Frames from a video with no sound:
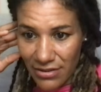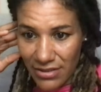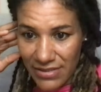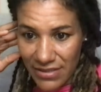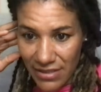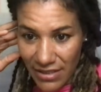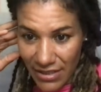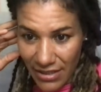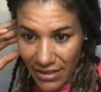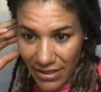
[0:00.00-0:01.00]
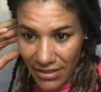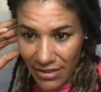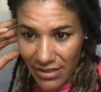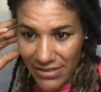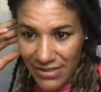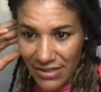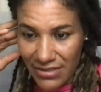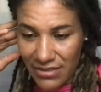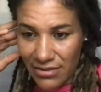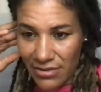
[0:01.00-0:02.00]
Is there anything
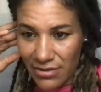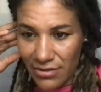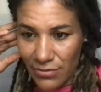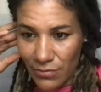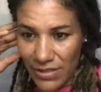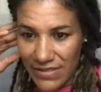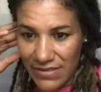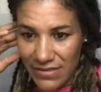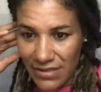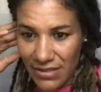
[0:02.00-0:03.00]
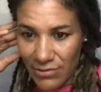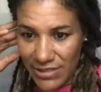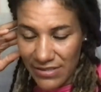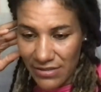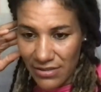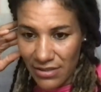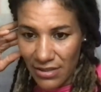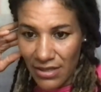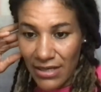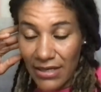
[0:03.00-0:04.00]
exciting on the west side, west end?
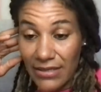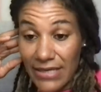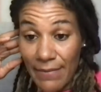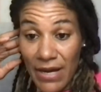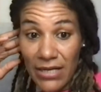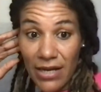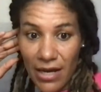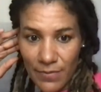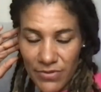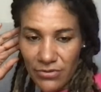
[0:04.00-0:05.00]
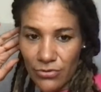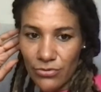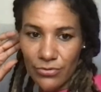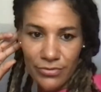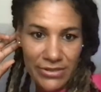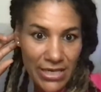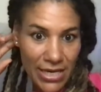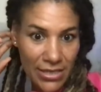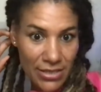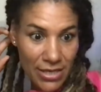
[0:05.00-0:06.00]
Yeah, man, apps. Oh,
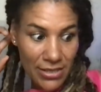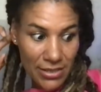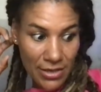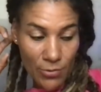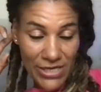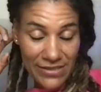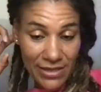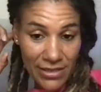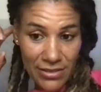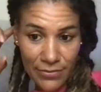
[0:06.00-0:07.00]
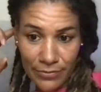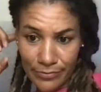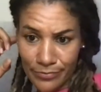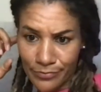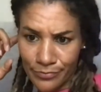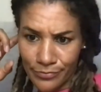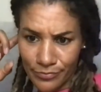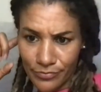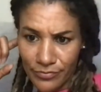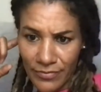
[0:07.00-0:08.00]
yeah, yeah, yeah, yeah. West end.
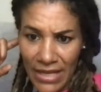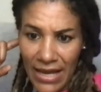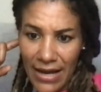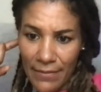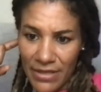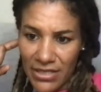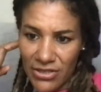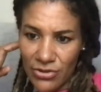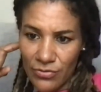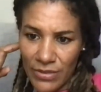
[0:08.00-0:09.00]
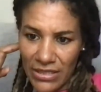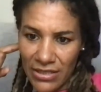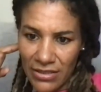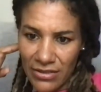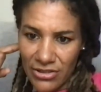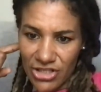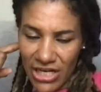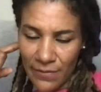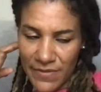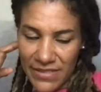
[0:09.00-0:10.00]
I mean, you mean
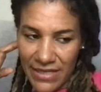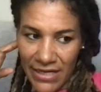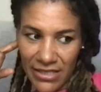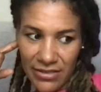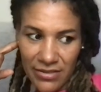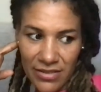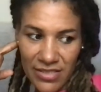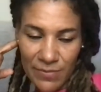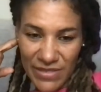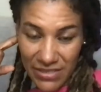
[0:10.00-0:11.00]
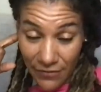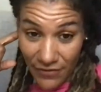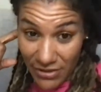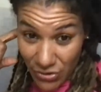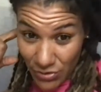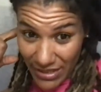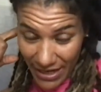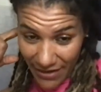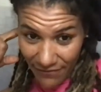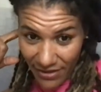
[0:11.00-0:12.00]
James, like specific to
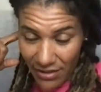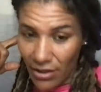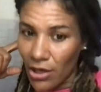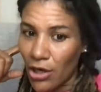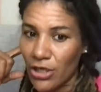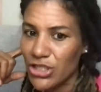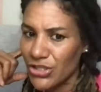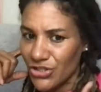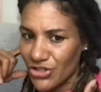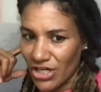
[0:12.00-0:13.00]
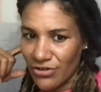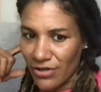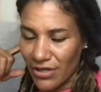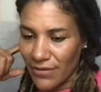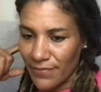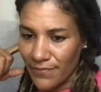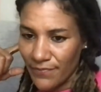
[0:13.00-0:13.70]
diving or just generally?